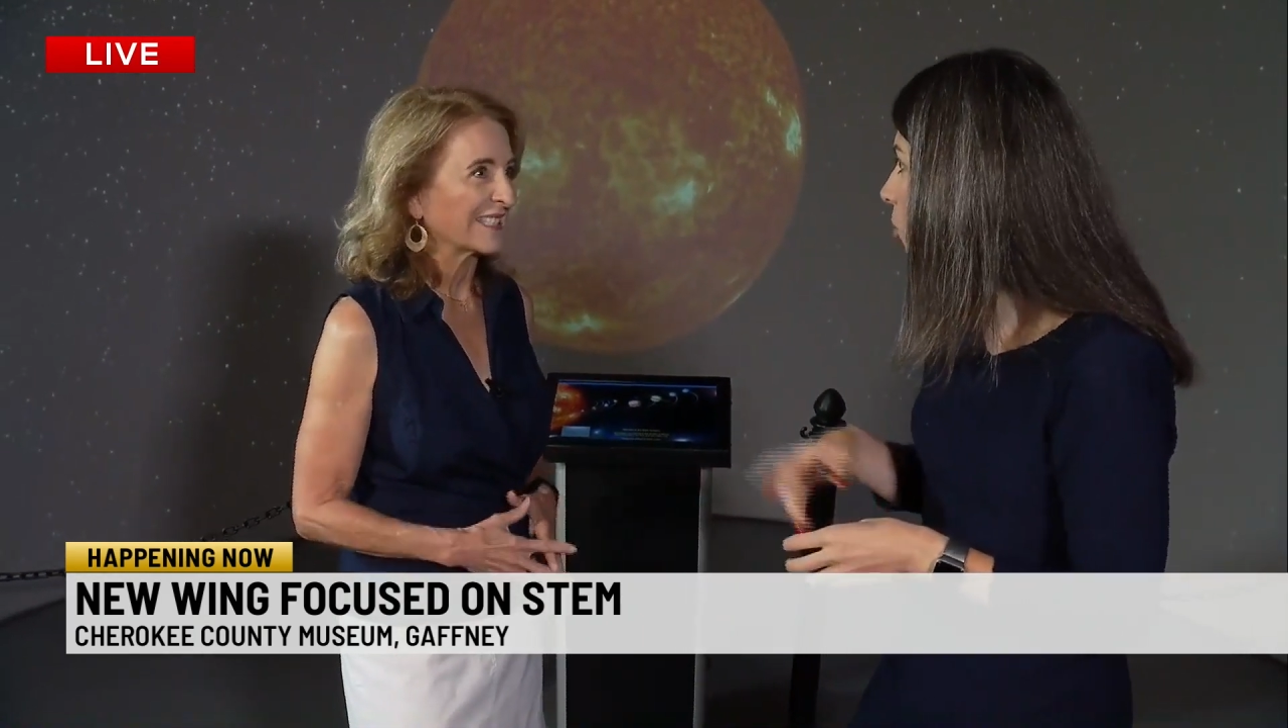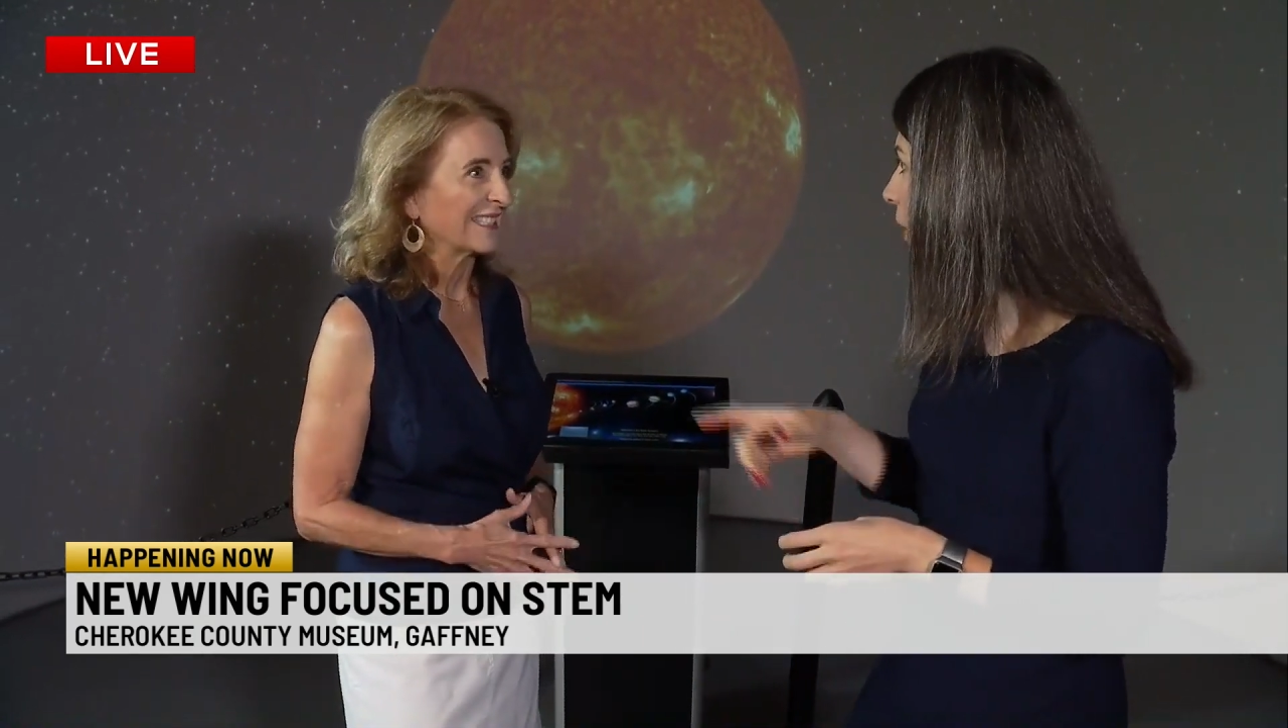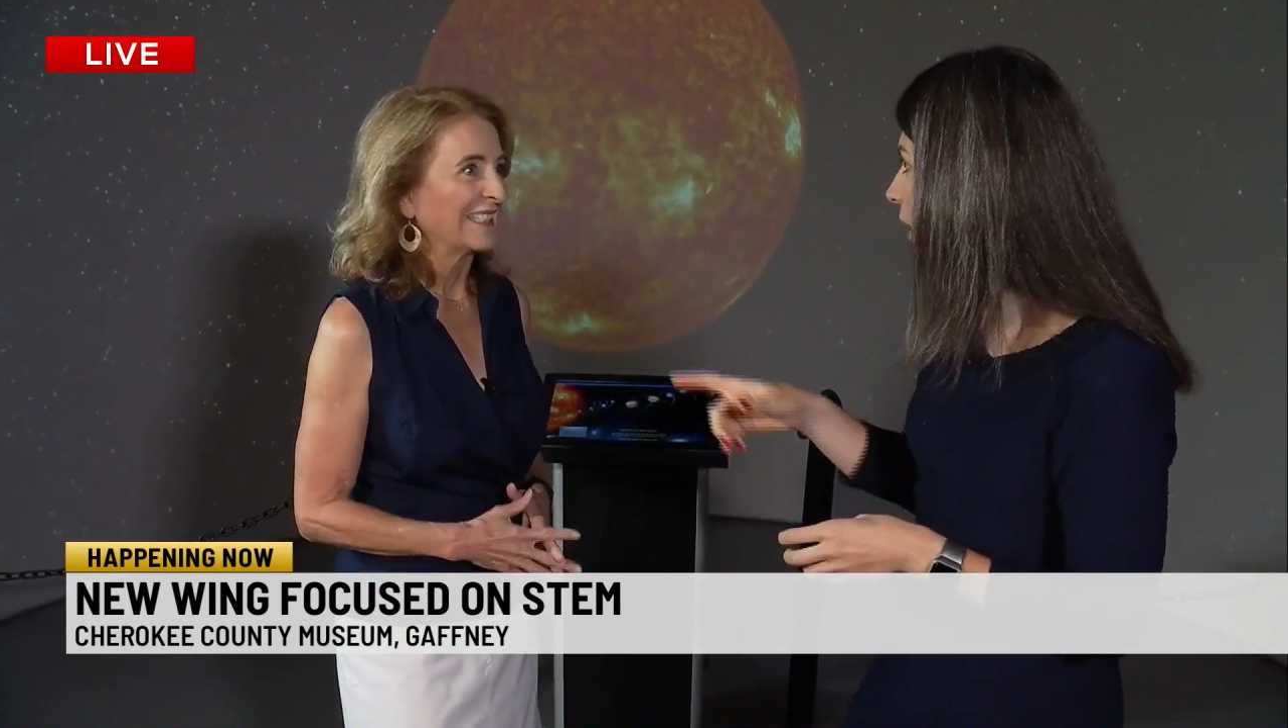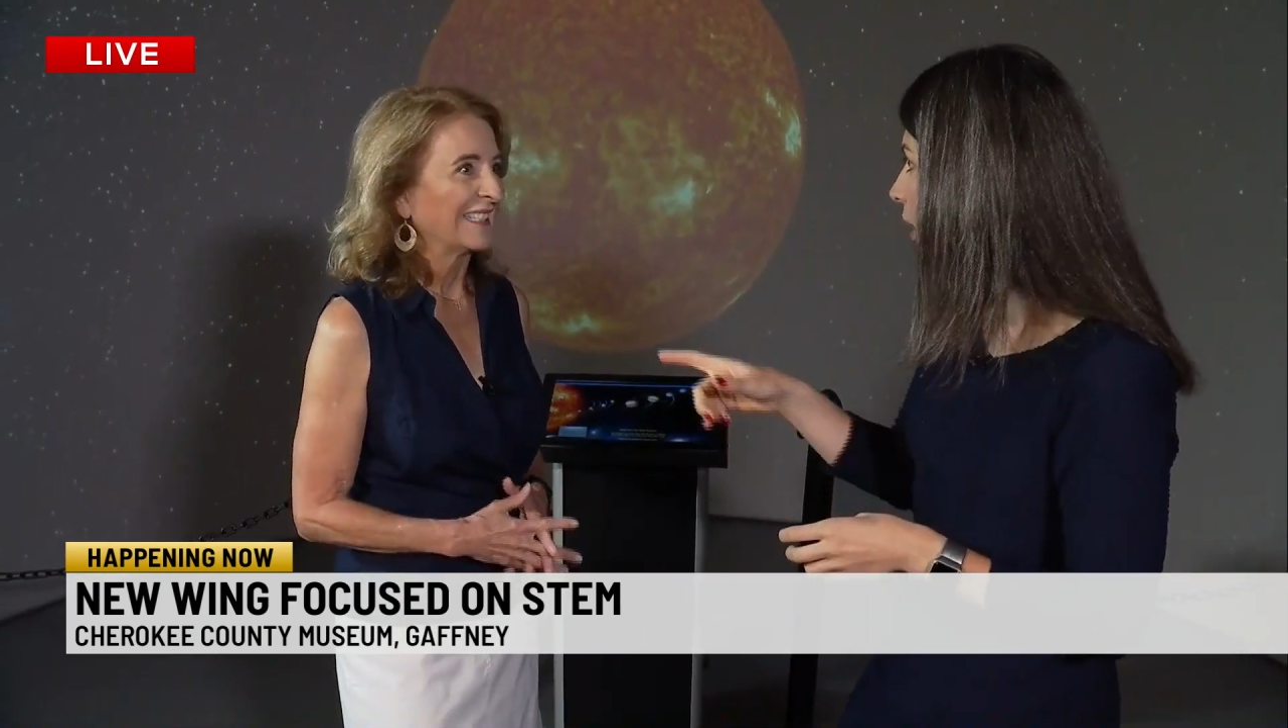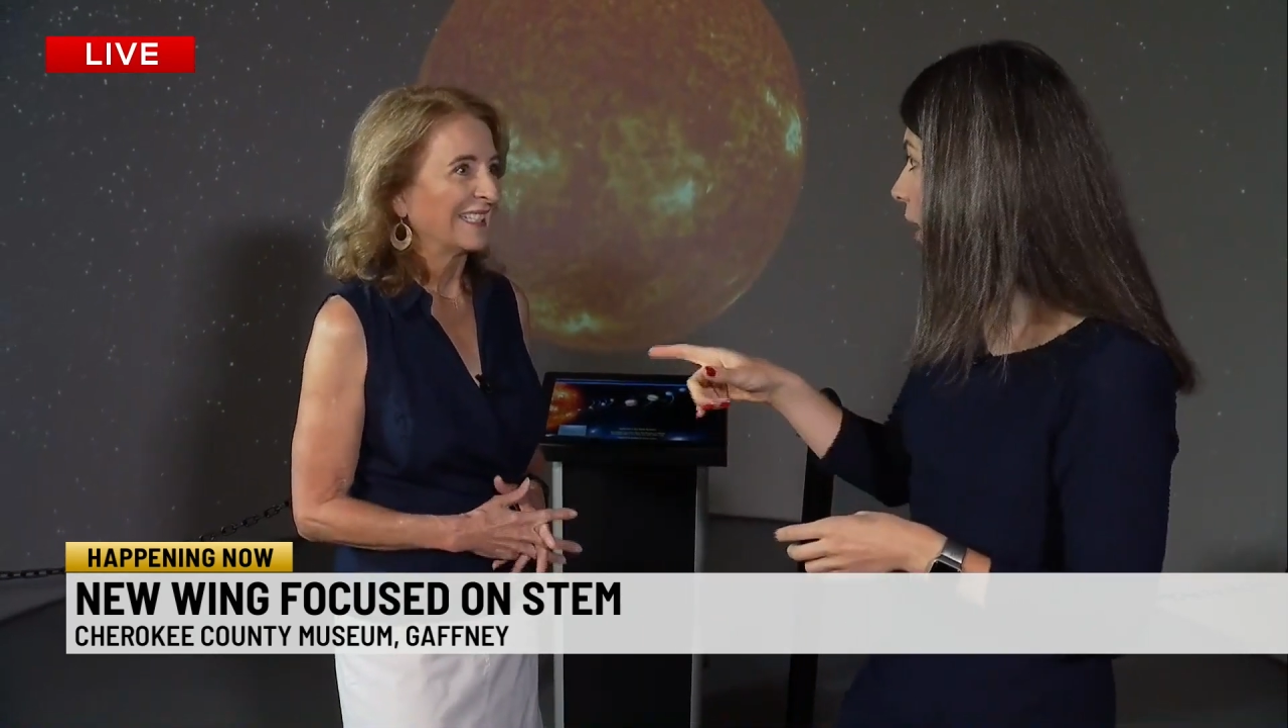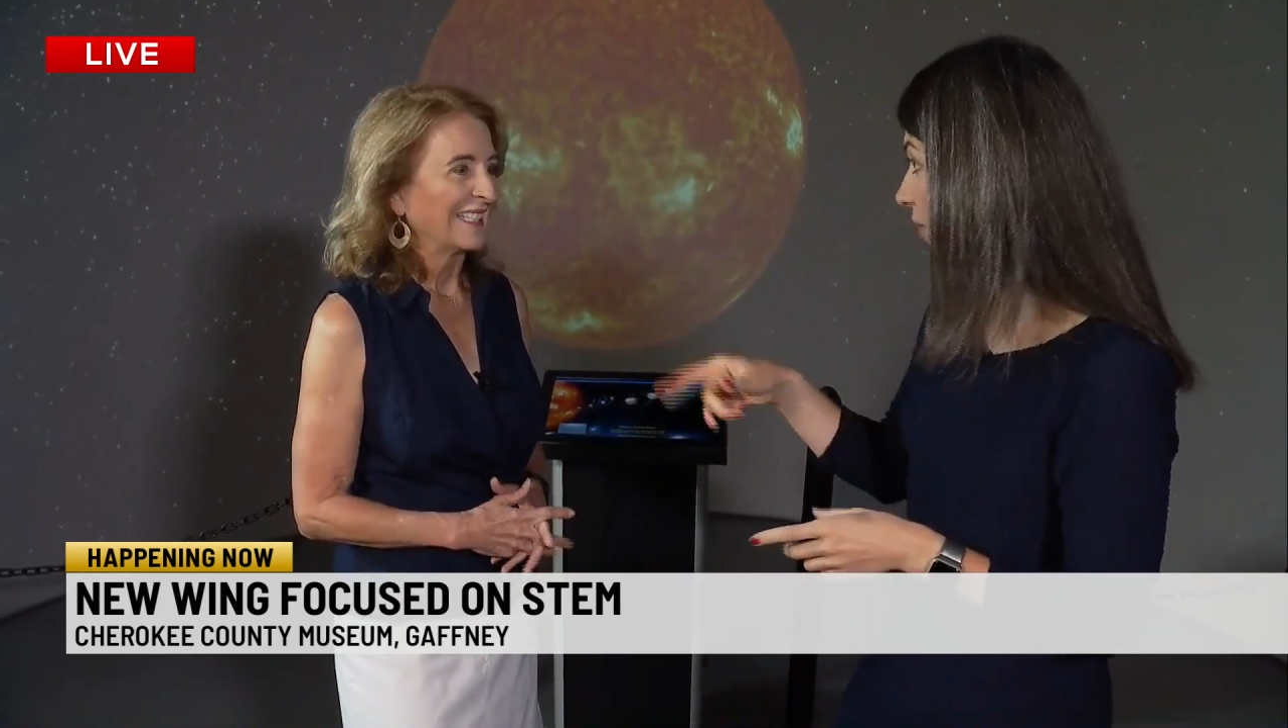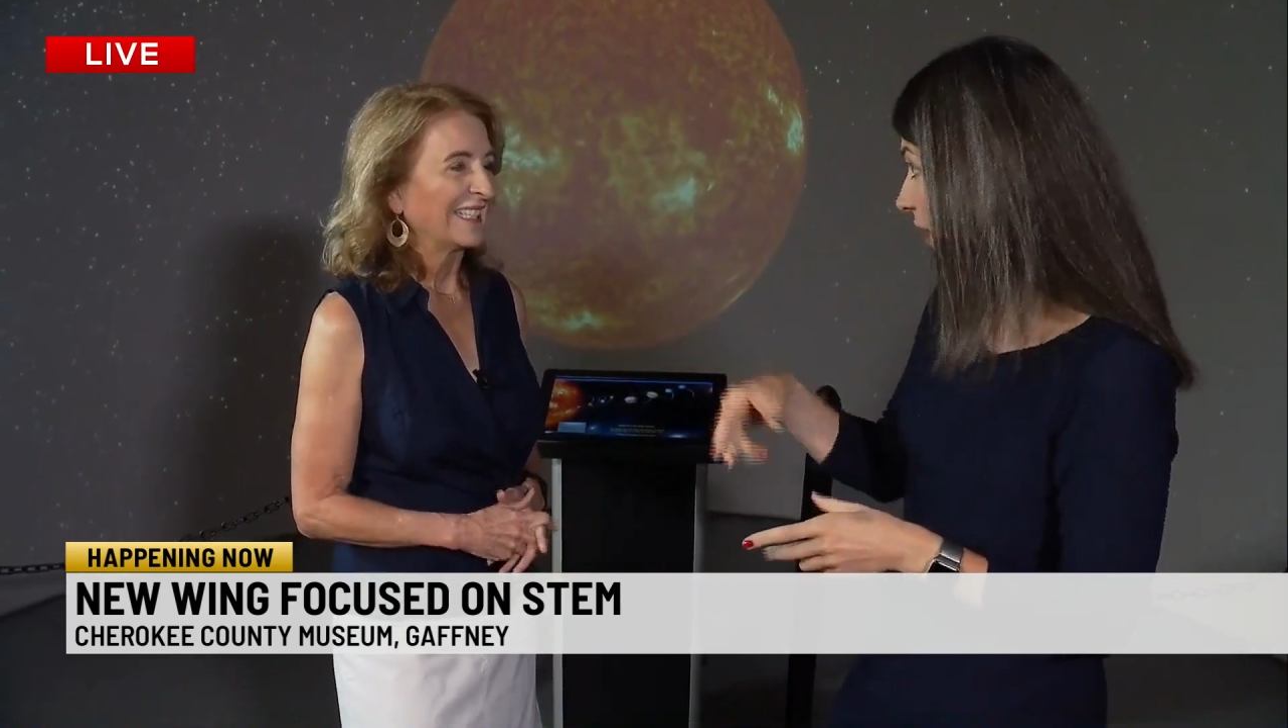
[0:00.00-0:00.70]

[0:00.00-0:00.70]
Speaking of,